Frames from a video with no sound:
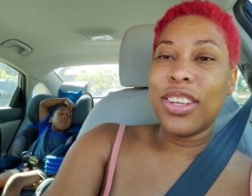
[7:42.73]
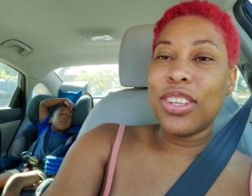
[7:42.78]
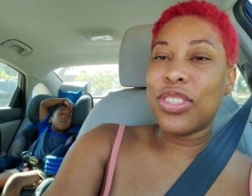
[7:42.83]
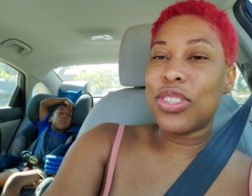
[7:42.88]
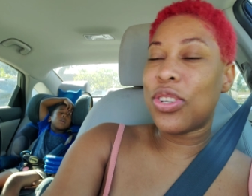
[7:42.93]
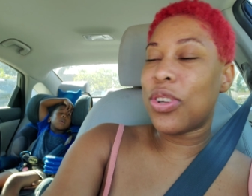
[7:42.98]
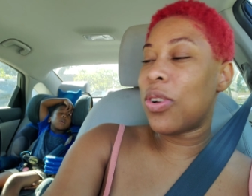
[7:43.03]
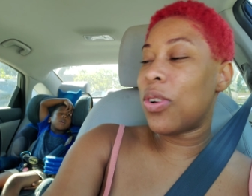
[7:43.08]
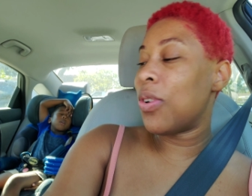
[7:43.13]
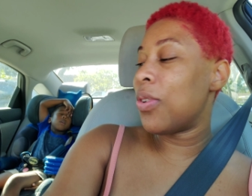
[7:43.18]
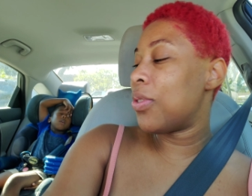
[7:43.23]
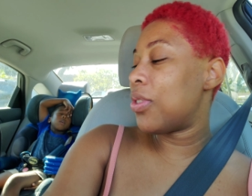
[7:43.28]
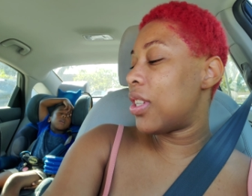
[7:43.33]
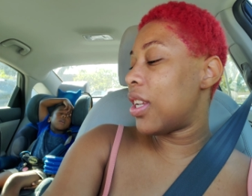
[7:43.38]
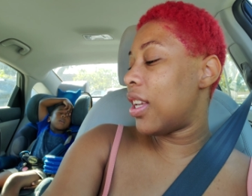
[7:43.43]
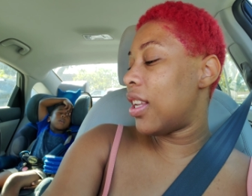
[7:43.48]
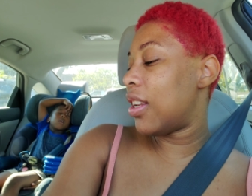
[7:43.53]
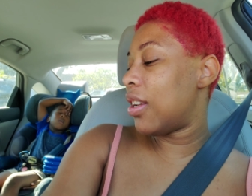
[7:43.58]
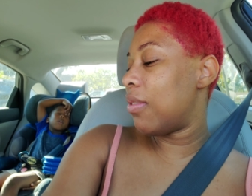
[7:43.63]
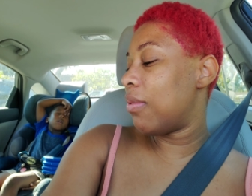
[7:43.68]
So
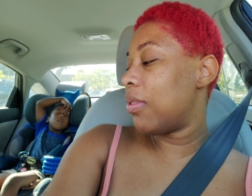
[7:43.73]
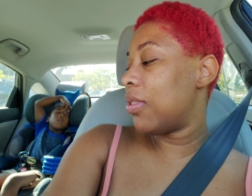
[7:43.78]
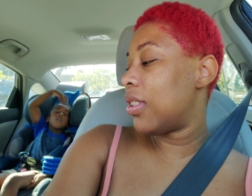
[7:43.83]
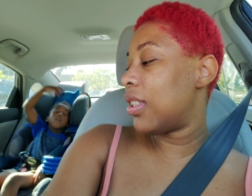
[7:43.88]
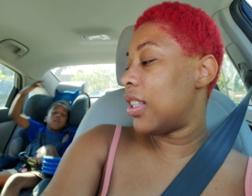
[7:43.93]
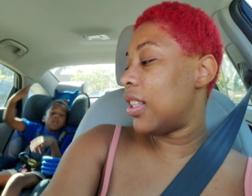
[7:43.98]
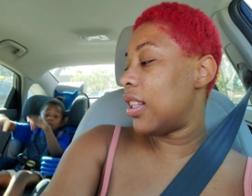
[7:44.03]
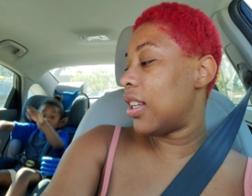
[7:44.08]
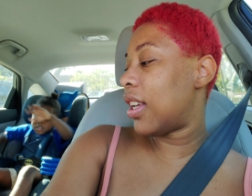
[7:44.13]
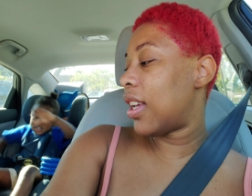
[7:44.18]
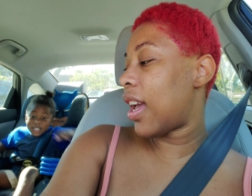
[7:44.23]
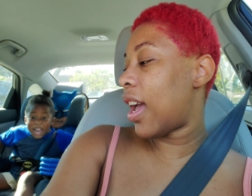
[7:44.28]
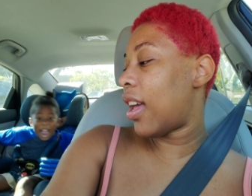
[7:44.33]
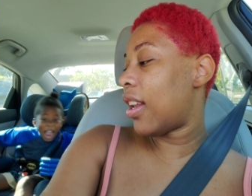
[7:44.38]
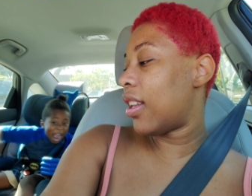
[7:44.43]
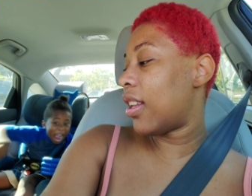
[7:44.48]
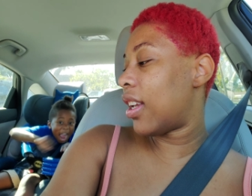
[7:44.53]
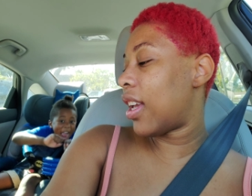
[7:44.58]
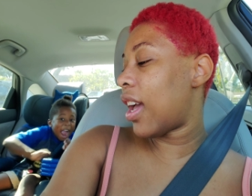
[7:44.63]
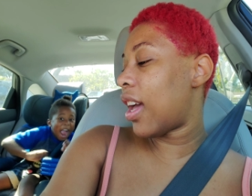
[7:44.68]
Jaden will see the cat.
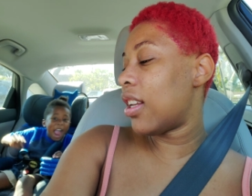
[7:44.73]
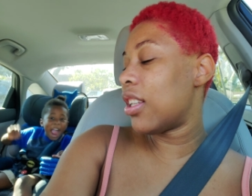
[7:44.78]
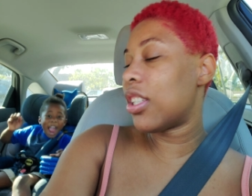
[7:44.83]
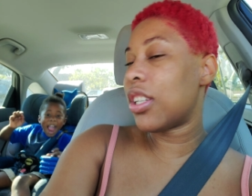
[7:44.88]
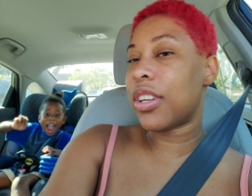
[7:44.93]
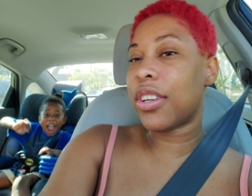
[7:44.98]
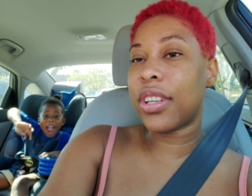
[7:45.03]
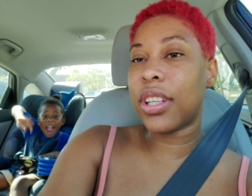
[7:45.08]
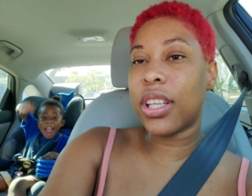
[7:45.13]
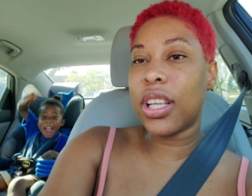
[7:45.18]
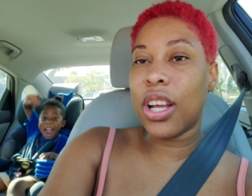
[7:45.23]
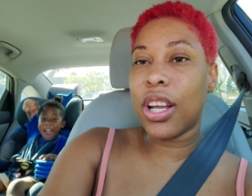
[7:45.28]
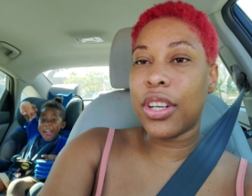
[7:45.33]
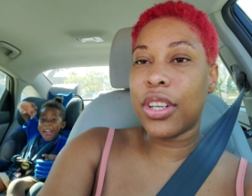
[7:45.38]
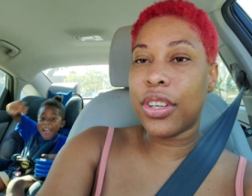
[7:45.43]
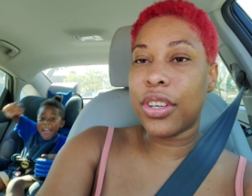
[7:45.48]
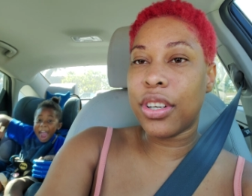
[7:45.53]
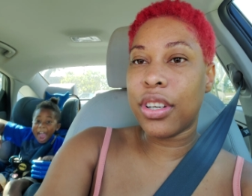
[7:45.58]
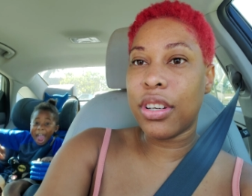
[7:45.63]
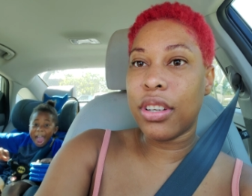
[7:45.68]
The cat is currently
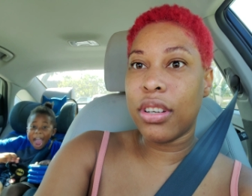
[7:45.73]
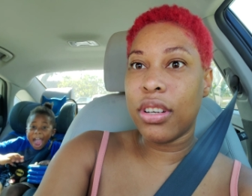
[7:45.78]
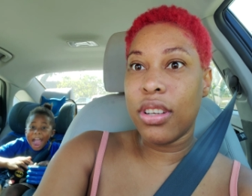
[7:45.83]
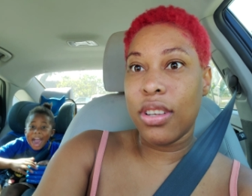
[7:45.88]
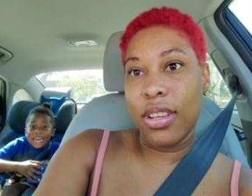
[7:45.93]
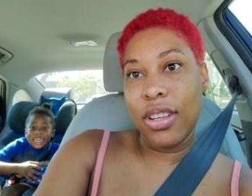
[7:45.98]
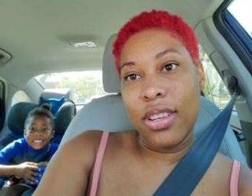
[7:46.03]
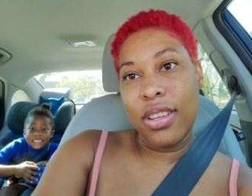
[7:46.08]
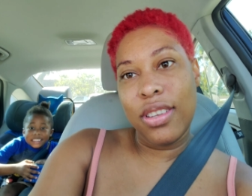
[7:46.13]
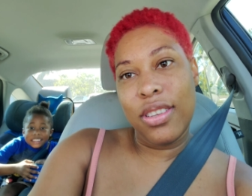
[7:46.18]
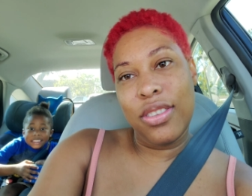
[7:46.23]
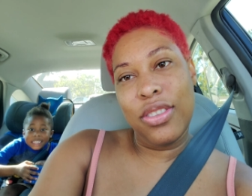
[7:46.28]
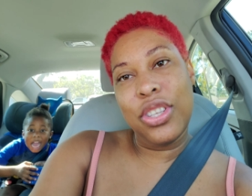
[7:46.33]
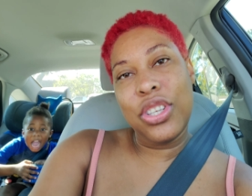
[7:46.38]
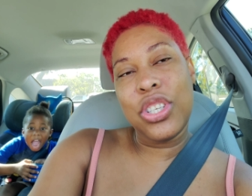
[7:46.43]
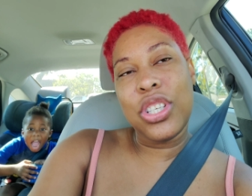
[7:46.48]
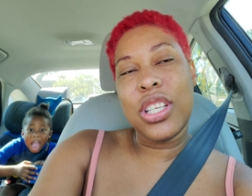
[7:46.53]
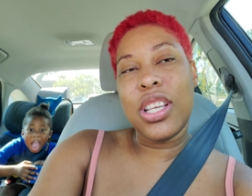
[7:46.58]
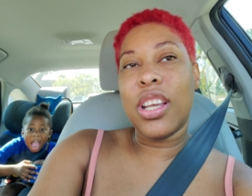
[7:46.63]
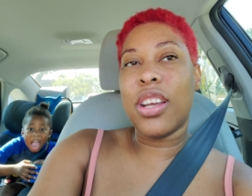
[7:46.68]
under
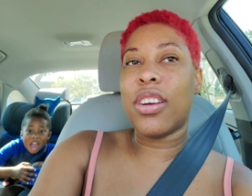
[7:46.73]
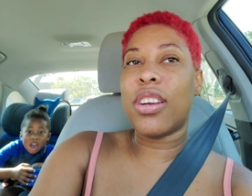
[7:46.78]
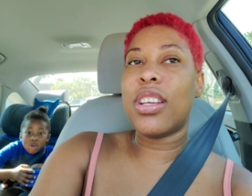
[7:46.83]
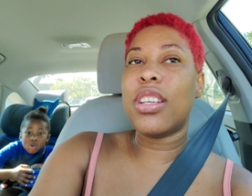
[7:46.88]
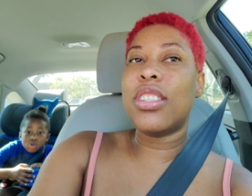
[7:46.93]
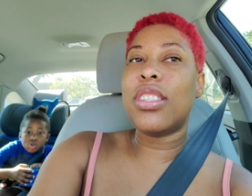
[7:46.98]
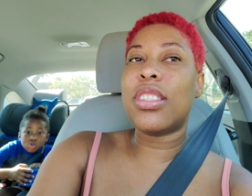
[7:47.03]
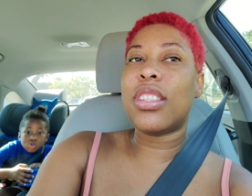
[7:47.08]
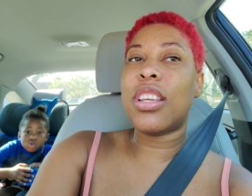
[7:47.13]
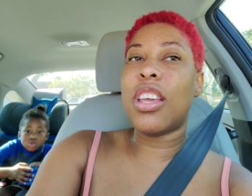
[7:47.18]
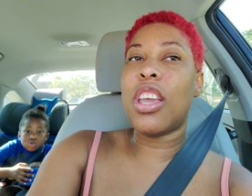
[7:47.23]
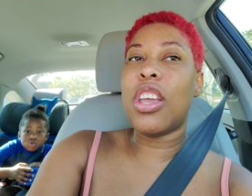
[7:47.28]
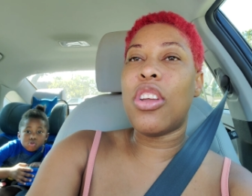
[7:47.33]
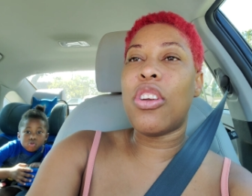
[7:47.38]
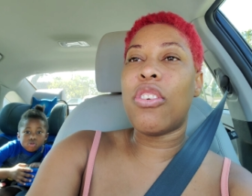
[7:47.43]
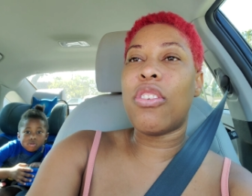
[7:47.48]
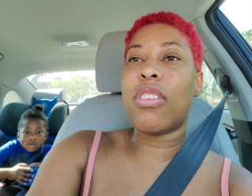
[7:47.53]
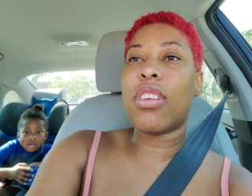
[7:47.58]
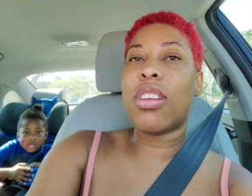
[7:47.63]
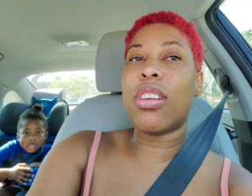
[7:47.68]
the chair. He's
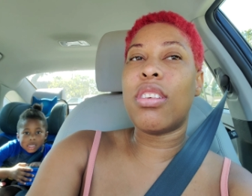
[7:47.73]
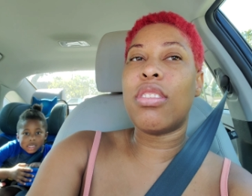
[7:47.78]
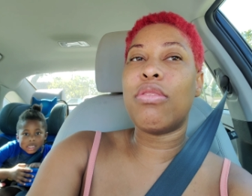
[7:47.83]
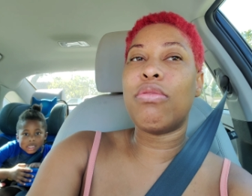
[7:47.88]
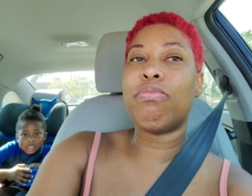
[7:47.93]
scared.